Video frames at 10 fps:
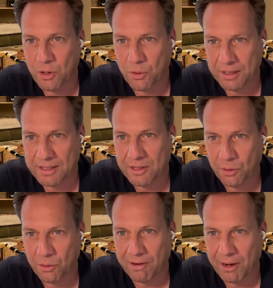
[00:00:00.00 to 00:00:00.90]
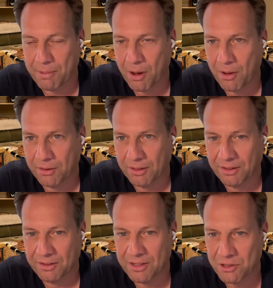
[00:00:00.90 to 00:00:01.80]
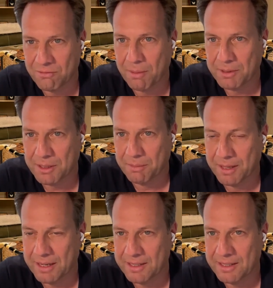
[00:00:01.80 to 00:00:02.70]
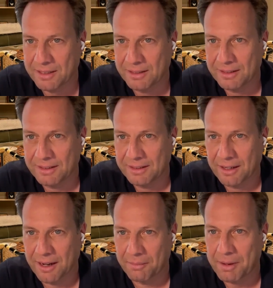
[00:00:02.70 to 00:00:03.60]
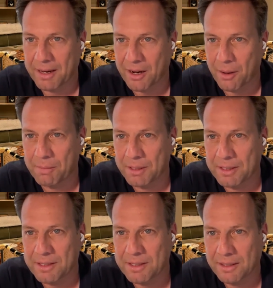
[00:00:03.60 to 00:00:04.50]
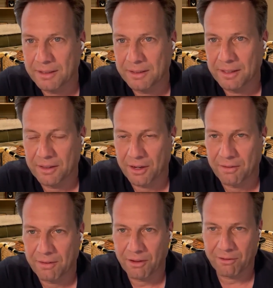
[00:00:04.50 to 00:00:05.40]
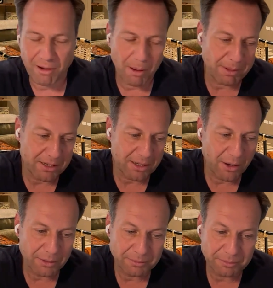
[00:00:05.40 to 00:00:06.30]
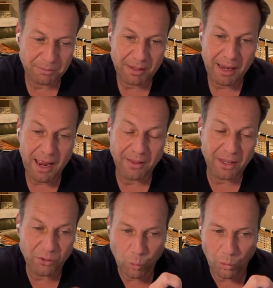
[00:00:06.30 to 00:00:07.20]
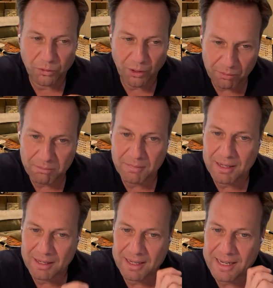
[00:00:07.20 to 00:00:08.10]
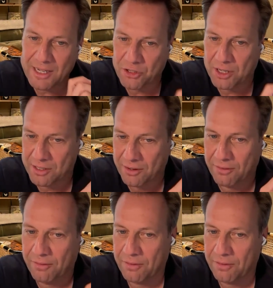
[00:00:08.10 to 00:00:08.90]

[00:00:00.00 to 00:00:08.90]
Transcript: you can still create a path that disrupts some of these incumbents that are then incredibly slow. And there's also niches of